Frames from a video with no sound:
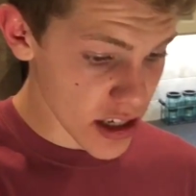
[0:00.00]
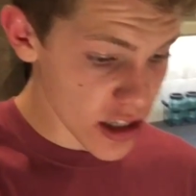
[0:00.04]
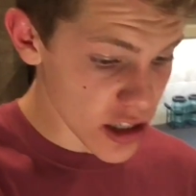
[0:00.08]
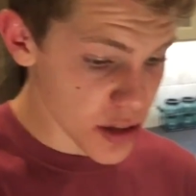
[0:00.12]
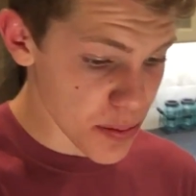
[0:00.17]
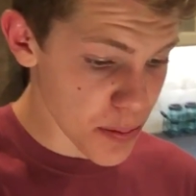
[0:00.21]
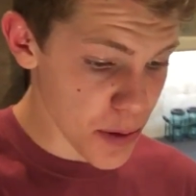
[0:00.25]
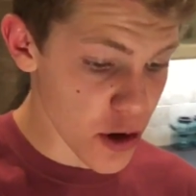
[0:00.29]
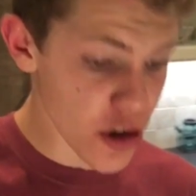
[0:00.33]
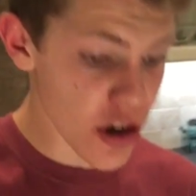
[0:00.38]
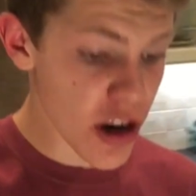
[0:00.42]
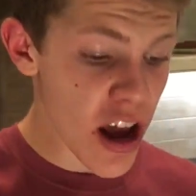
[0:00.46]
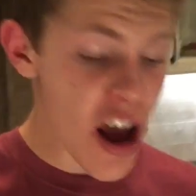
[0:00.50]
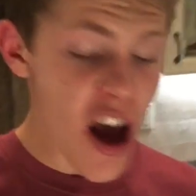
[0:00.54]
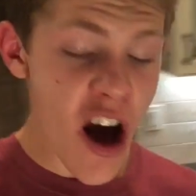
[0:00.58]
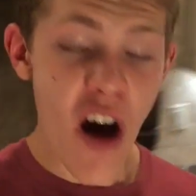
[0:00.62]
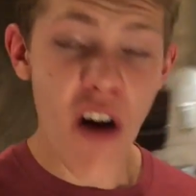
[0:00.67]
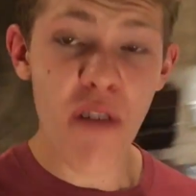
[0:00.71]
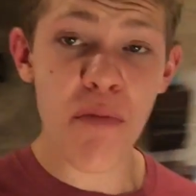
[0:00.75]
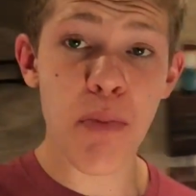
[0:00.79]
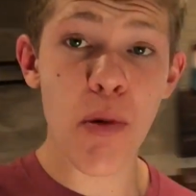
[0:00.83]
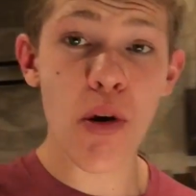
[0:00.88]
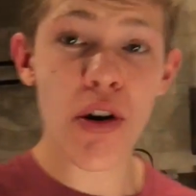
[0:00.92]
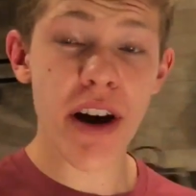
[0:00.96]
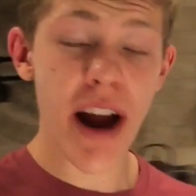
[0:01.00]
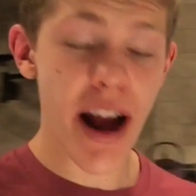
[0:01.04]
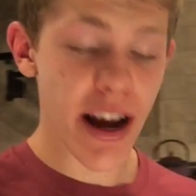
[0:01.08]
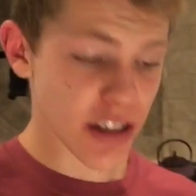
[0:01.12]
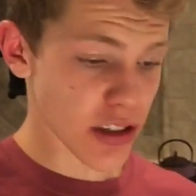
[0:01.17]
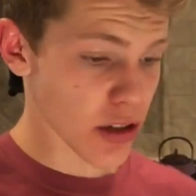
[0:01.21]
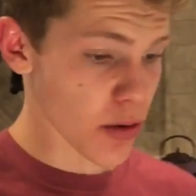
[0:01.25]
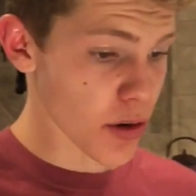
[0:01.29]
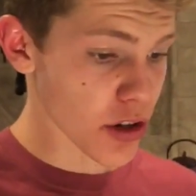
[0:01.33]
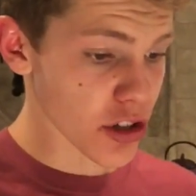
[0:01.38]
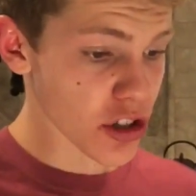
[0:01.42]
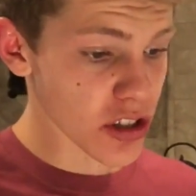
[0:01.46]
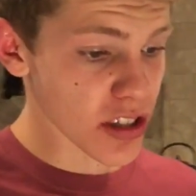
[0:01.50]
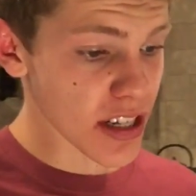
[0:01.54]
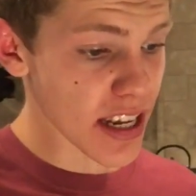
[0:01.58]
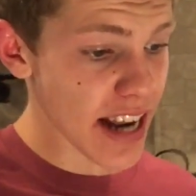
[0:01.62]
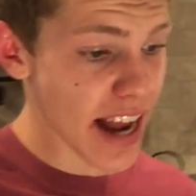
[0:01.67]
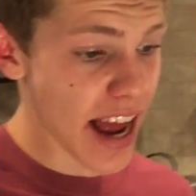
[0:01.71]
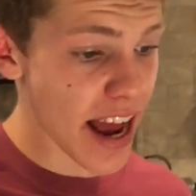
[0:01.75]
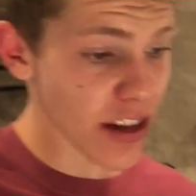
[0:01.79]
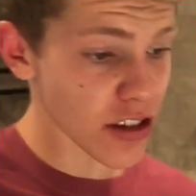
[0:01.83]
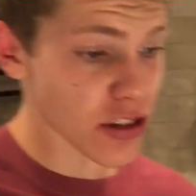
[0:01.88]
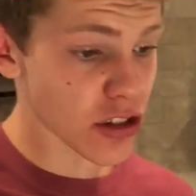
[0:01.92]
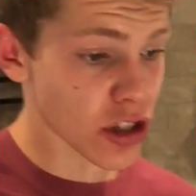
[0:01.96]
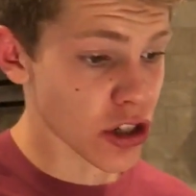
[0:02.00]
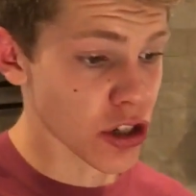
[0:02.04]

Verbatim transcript: teaspoon of borax. So we're just gonna add